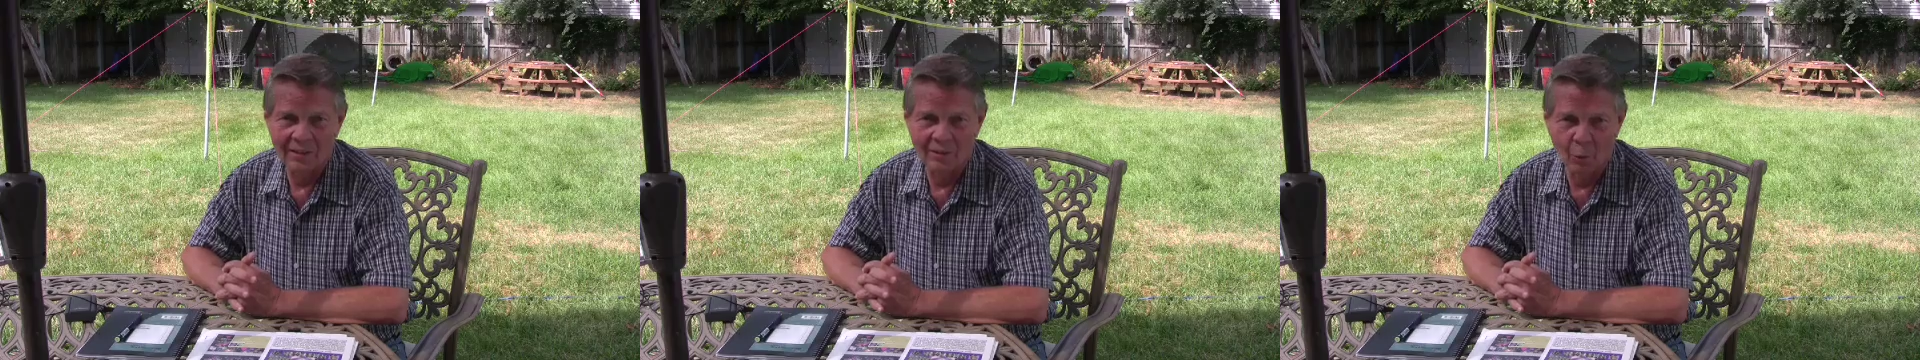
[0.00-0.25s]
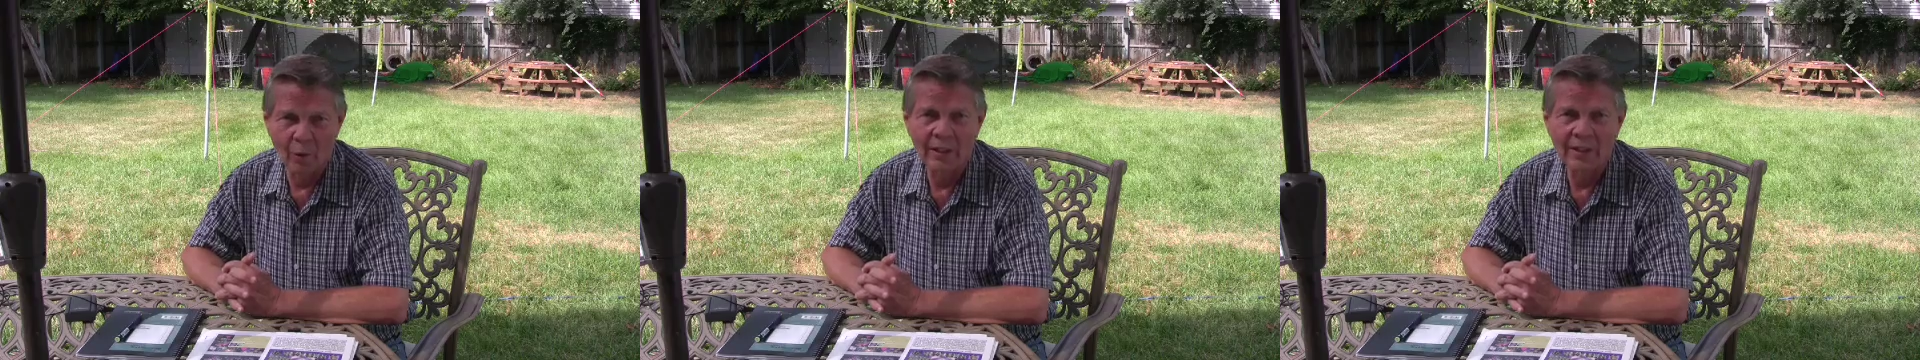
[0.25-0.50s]
is
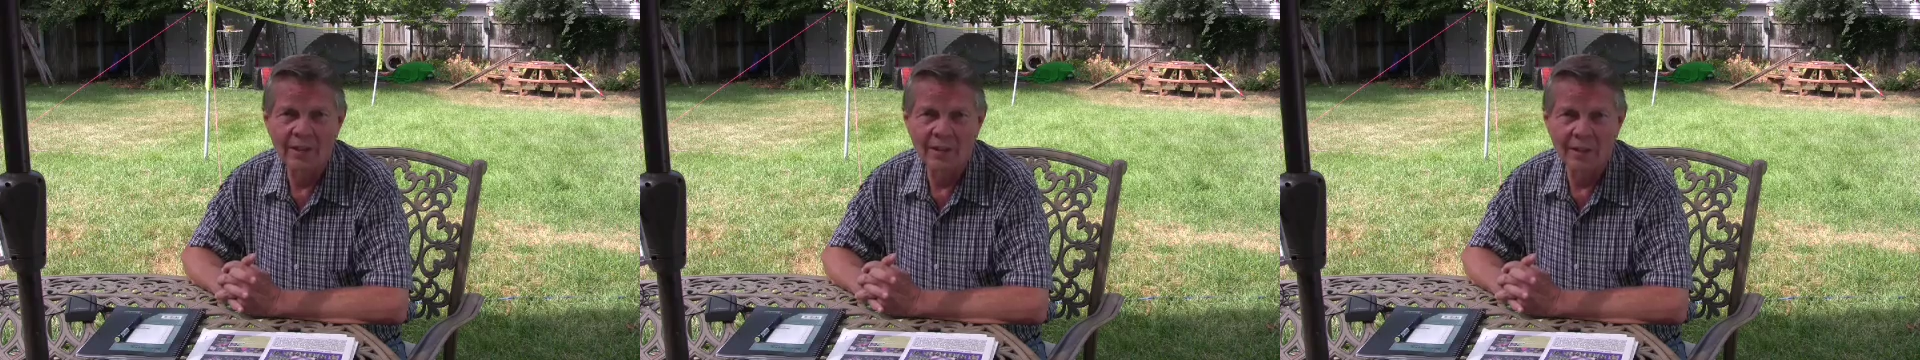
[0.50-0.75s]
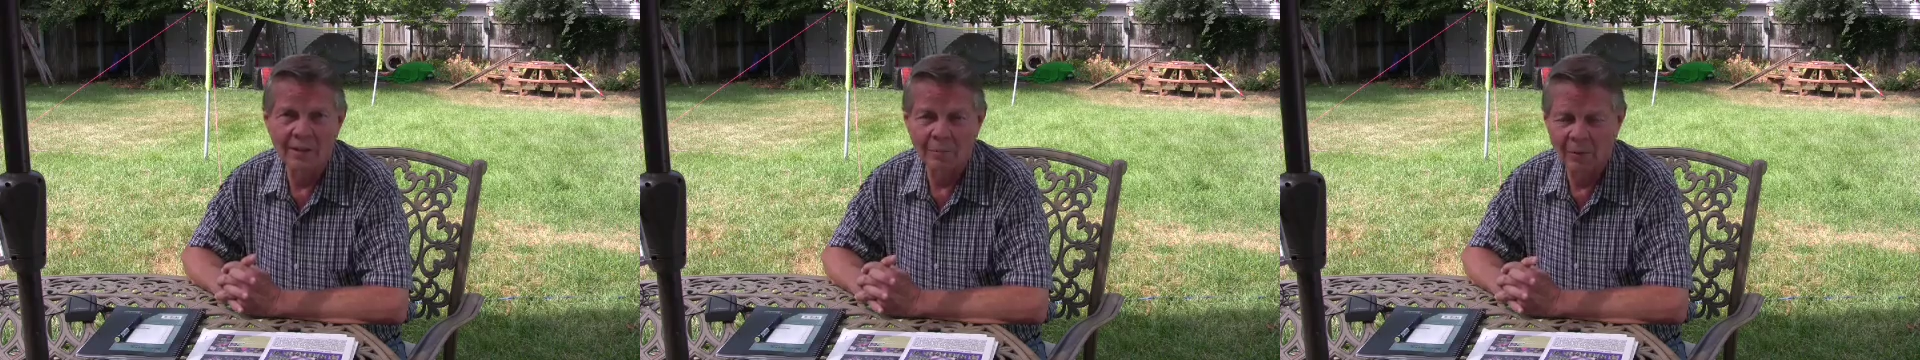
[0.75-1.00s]
what he
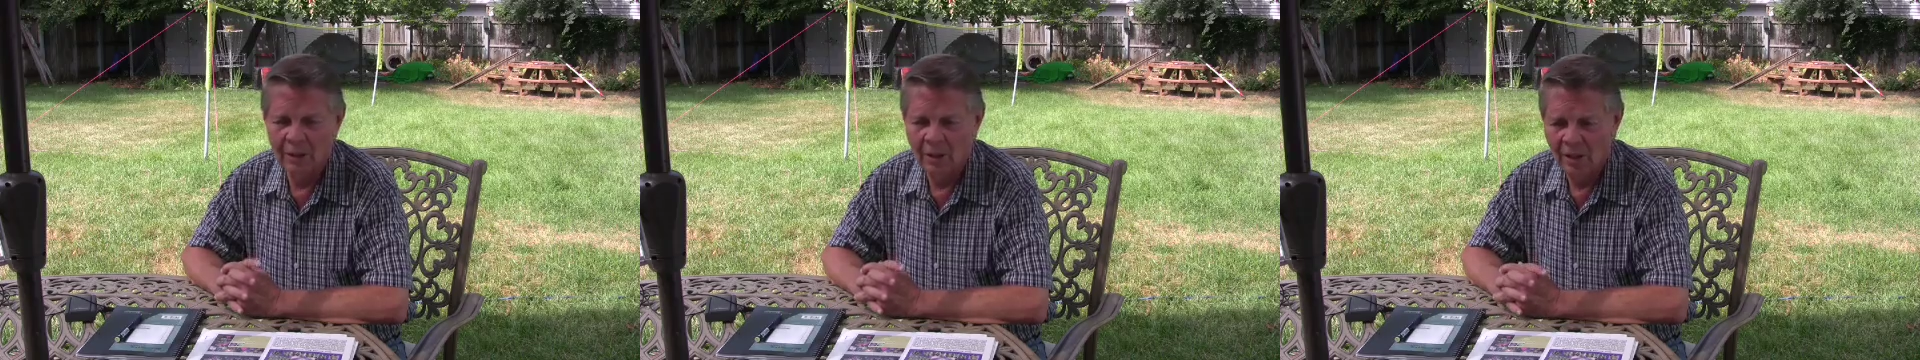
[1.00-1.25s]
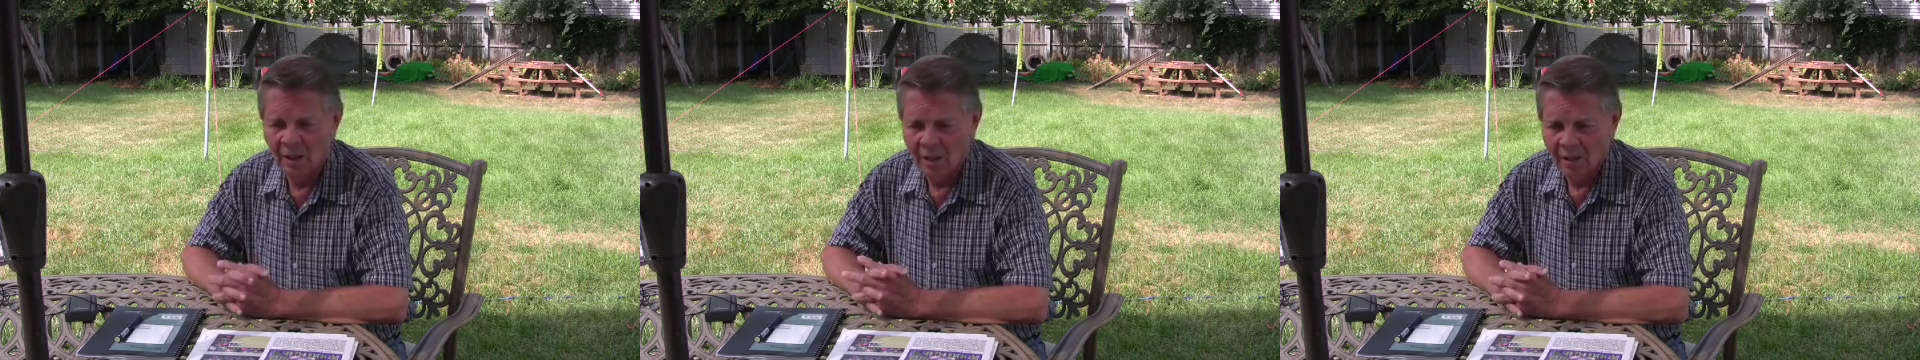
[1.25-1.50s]
said to me,
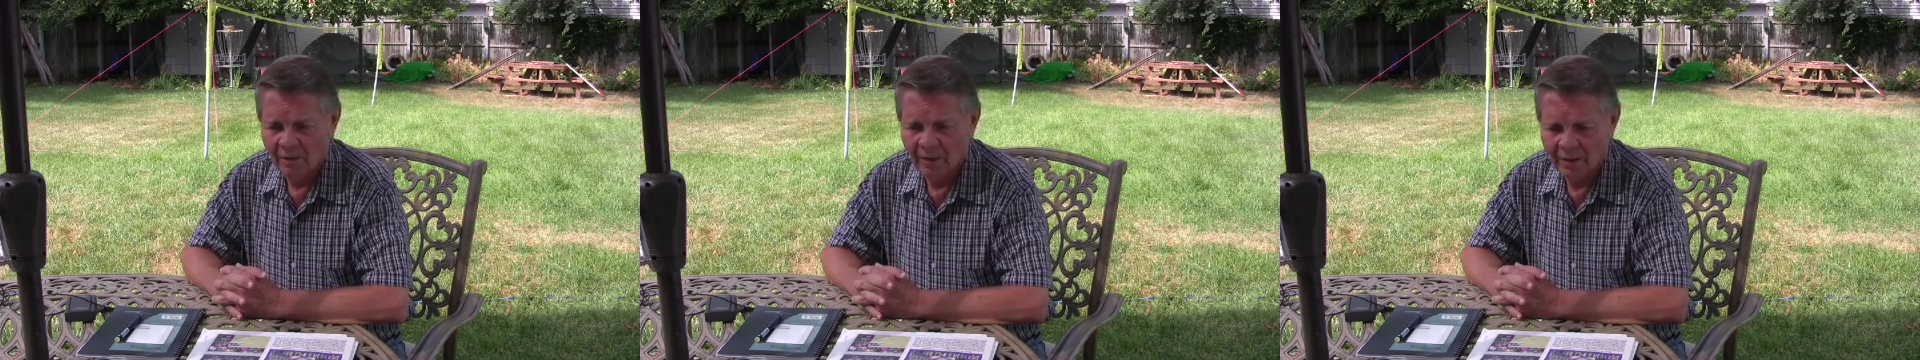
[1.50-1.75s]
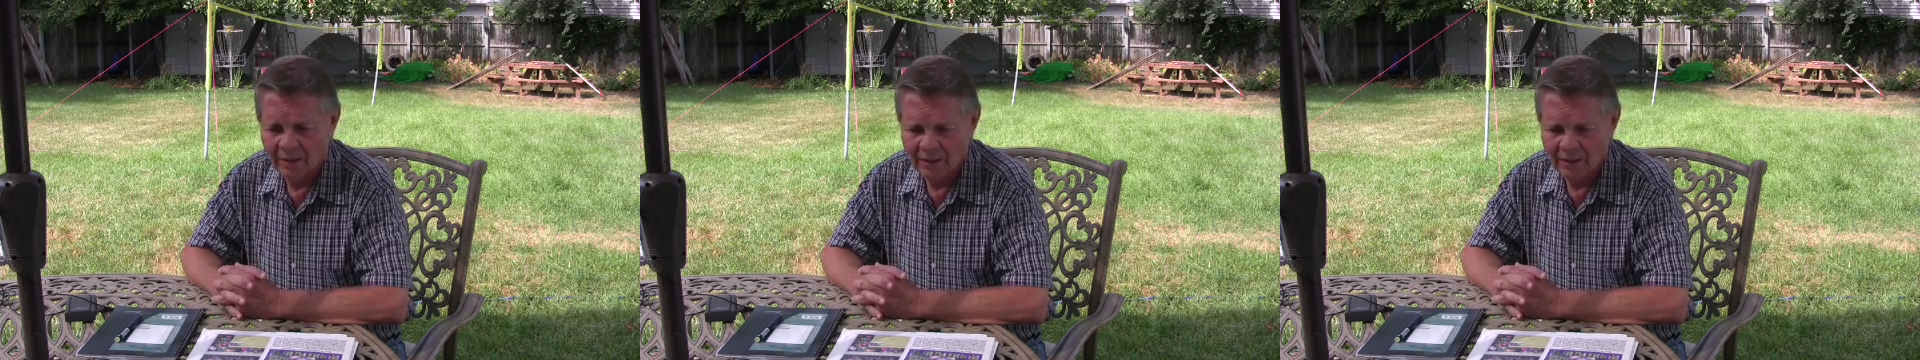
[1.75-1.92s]
that